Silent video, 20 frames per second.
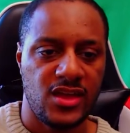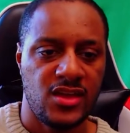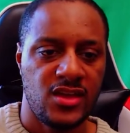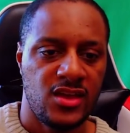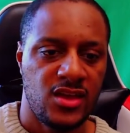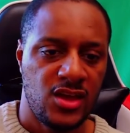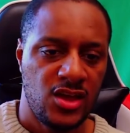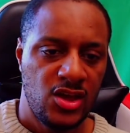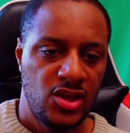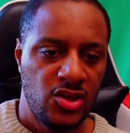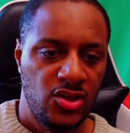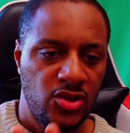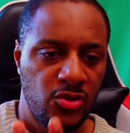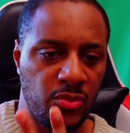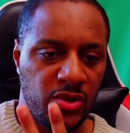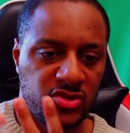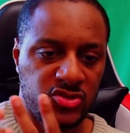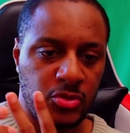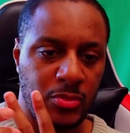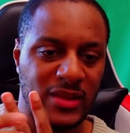We're going
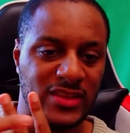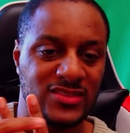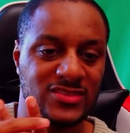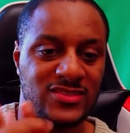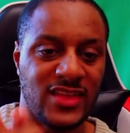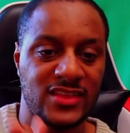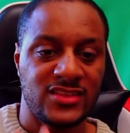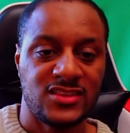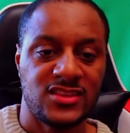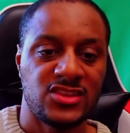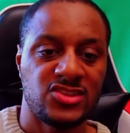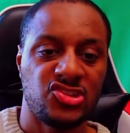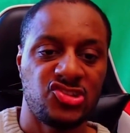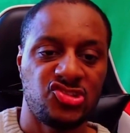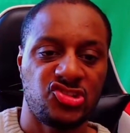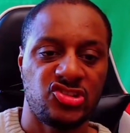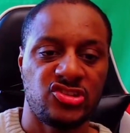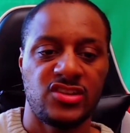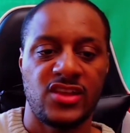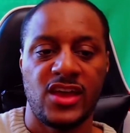to talk about the standard
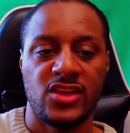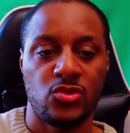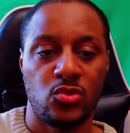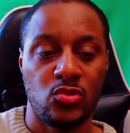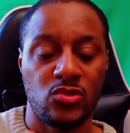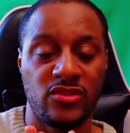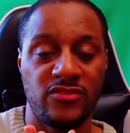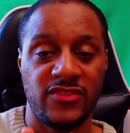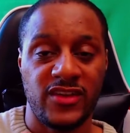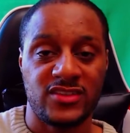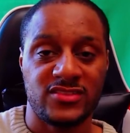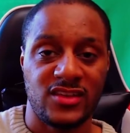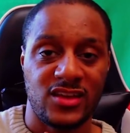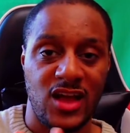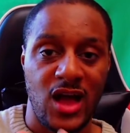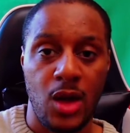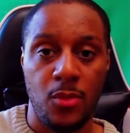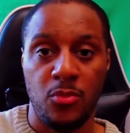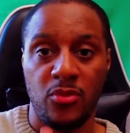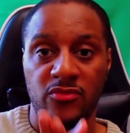edition and all the things that
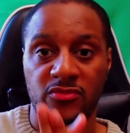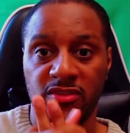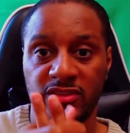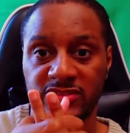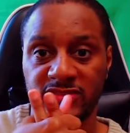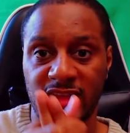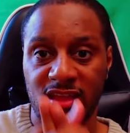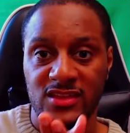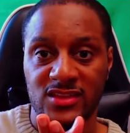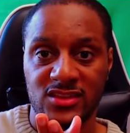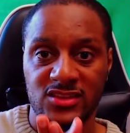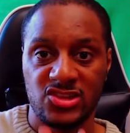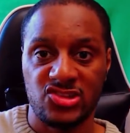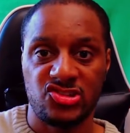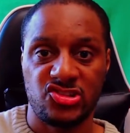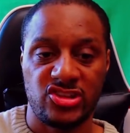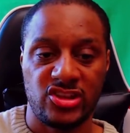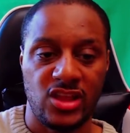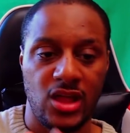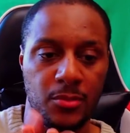come with the standard
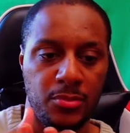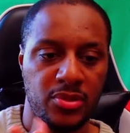edition and up.